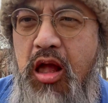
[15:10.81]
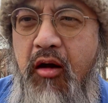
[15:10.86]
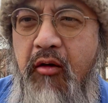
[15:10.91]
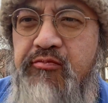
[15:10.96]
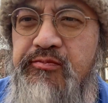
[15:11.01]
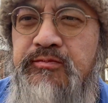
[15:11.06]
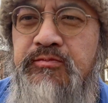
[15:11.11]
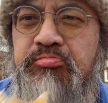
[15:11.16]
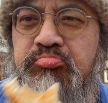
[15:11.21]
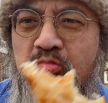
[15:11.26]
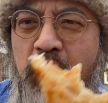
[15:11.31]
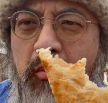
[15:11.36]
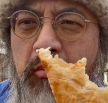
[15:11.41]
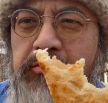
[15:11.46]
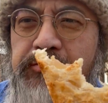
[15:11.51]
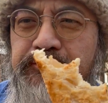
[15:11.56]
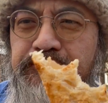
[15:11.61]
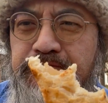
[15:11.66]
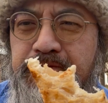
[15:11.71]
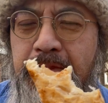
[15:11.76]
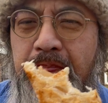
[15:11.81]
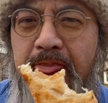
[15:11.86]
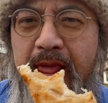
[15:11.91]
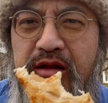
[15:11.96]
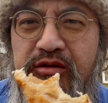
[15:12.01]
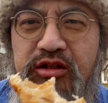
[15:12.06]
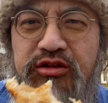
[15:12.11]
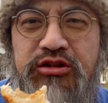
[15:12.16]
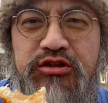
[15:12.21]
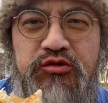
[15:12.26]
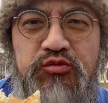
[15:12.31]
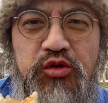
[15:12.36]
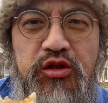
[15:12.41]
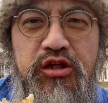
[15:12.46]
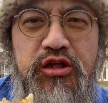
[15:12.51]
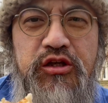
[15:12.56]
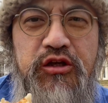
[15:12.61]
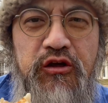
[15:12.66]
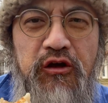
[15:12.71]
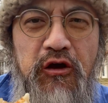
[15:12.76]
This is
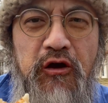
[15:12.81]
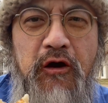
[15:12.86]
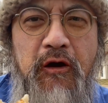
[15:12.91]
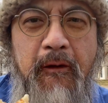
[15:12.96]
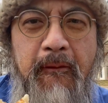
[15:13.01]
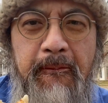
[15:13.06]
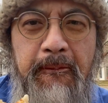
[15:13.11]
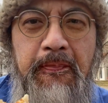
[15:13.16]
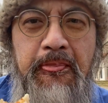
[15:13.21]
really good.